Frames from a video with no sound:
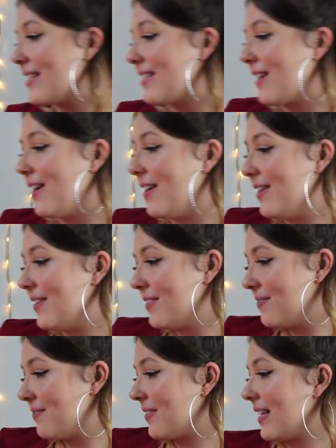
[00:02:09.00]
so
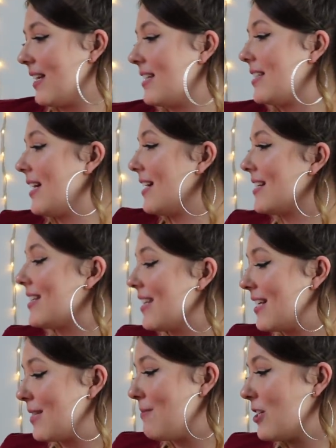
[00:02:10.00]
it says
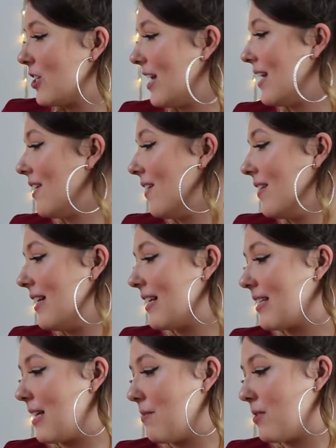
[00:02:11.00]
this machine only
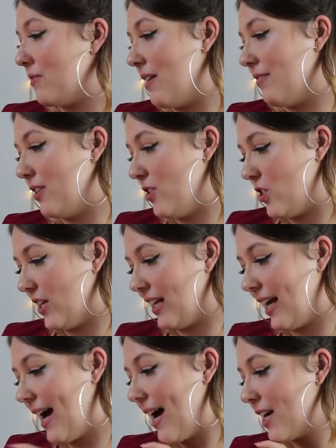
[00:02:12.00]
accepts Revolution
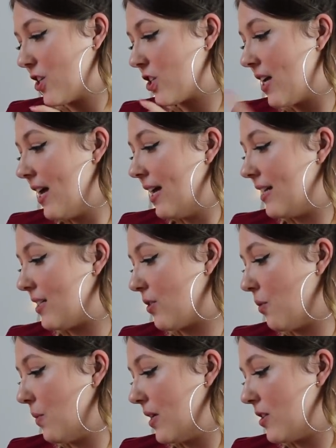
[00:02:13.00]
cash. It's
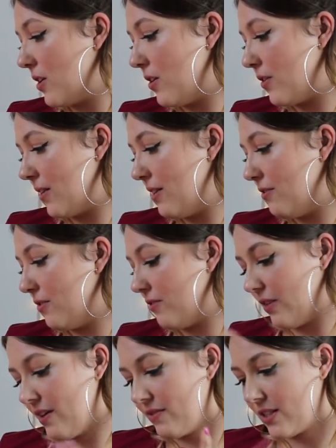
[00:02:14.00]
got 1, 2, 3, 4,
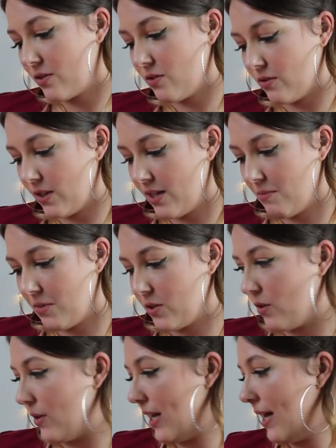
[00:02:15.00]
5. It's got all the
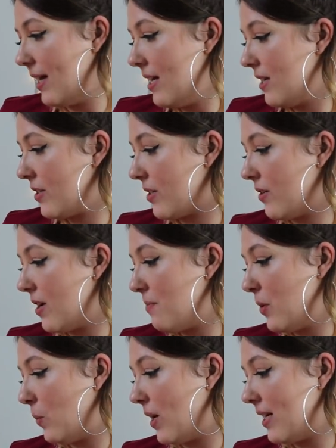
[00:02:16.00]
numbers on it. So
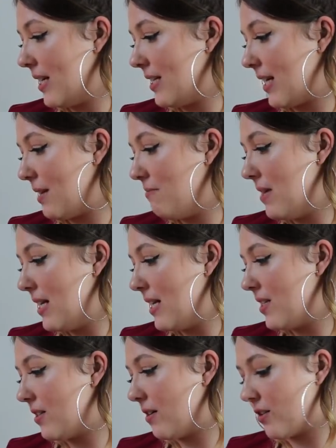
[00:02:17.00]
number one is a
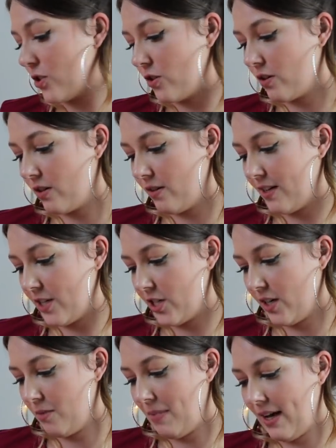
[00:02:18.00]
mini dark chocolate
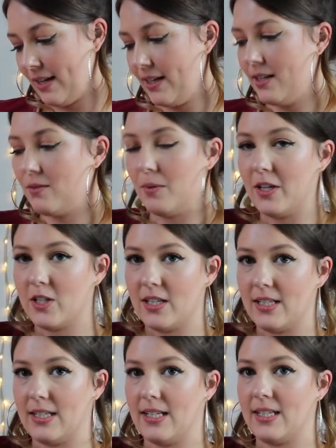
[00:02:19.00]
eyeshadow palette, which
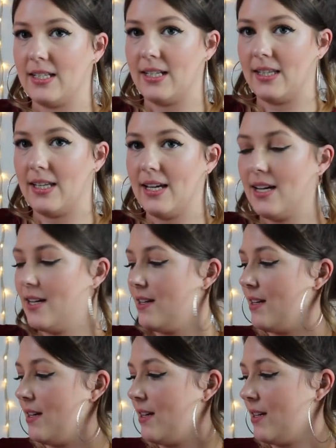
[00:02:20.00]
is listed there.
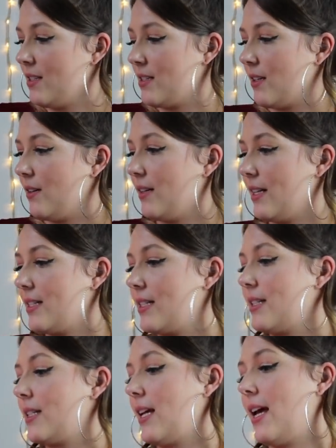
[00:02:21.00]
So
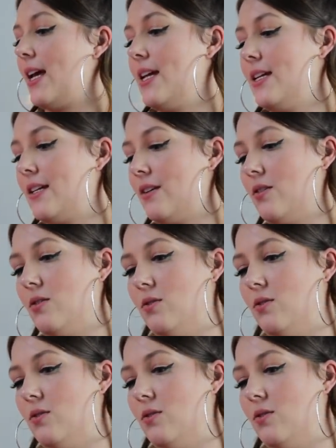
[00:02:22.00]
let's take,